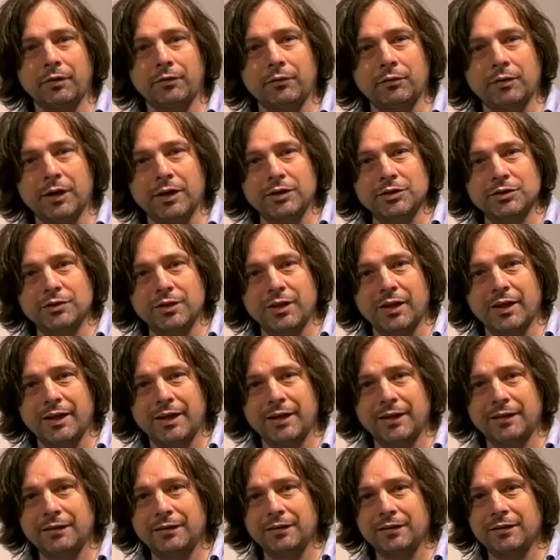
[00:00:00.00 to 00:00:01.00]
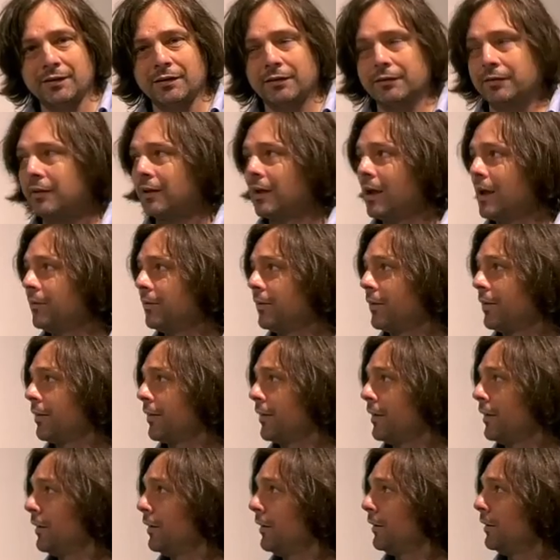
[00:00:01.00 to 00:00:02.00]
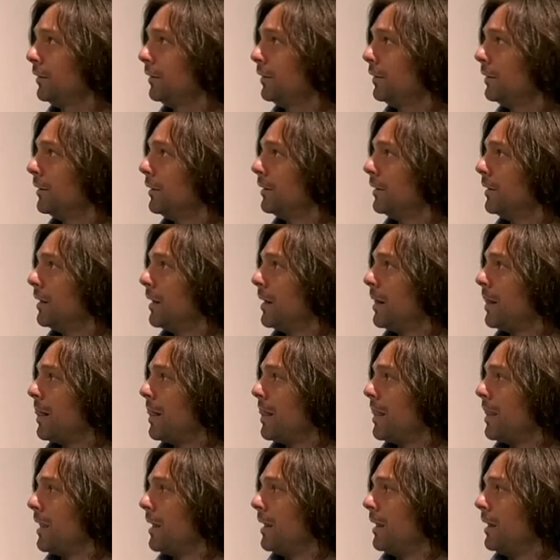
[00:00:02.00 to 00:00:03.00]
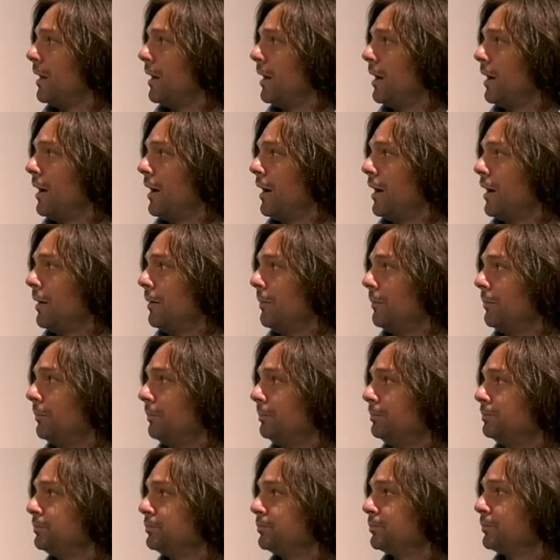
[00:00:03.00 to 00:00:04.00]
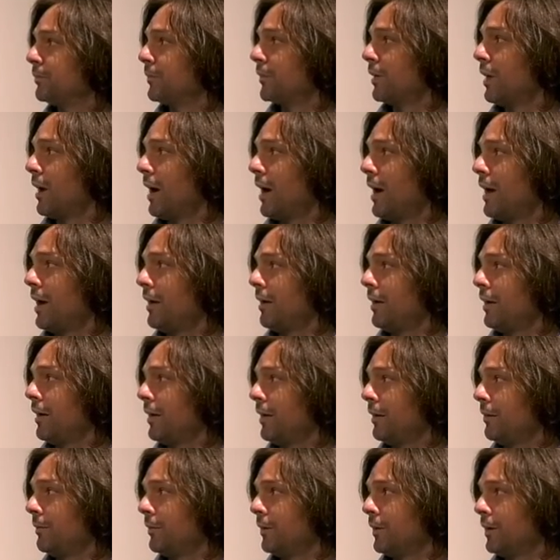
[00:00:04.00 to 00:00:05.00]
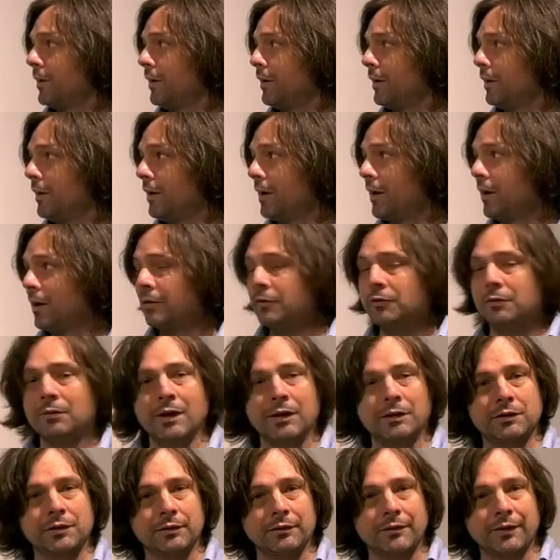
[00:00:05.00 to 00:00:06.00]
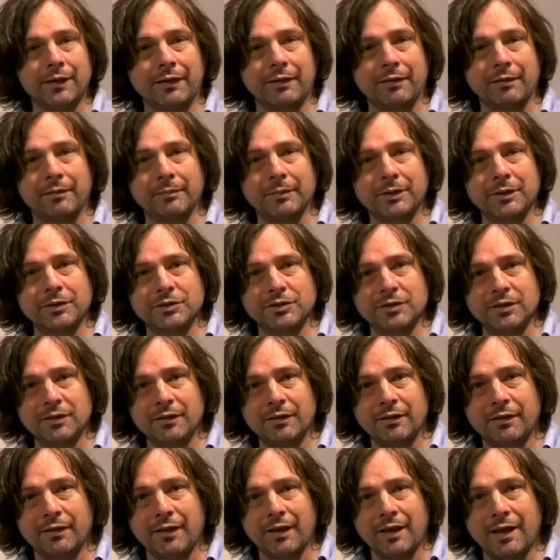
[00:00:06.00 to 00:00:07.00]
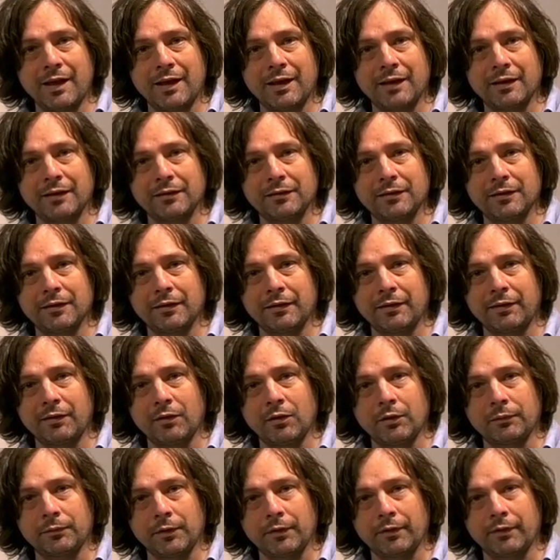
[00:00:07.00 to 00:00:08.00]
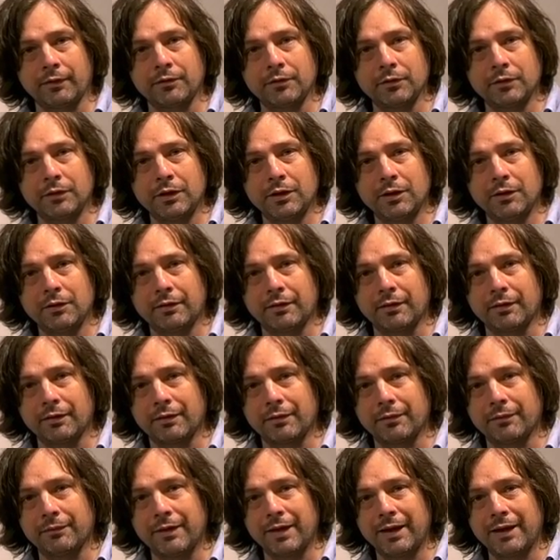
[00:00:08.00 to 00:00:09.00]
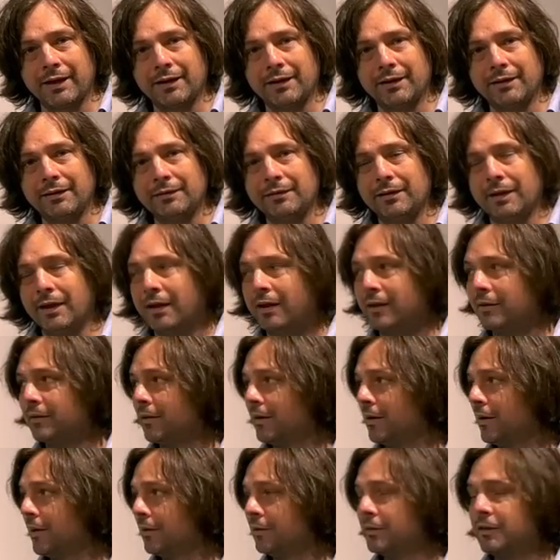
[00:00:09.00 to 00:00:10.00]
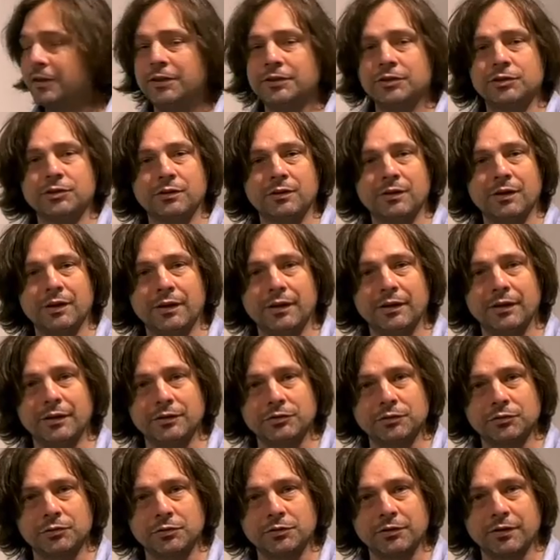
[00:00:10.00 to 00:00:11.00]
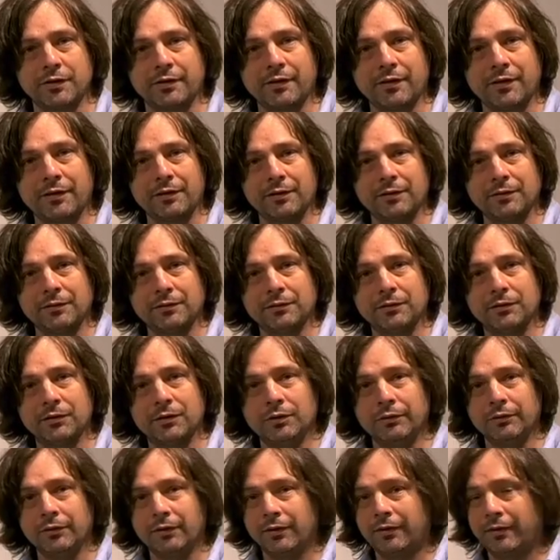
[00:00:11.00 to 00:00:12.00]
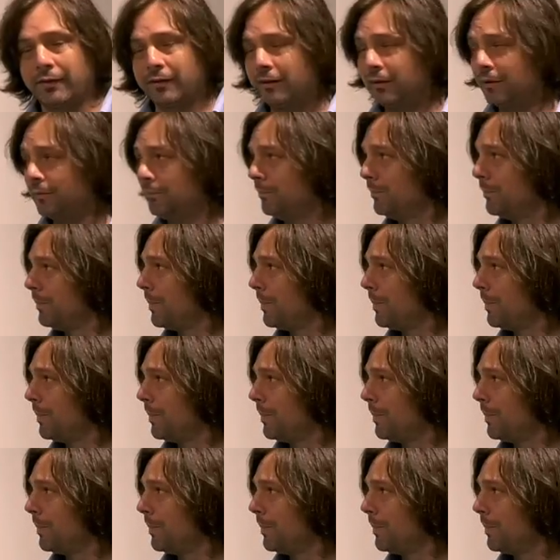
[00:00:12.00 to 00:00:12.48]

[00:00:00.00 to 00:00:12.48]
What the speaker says: Strange Land here at the Avert Center. I am the director of exhibitions at Sulfur Studios in Savannah and a teacher at Georgia Southern University.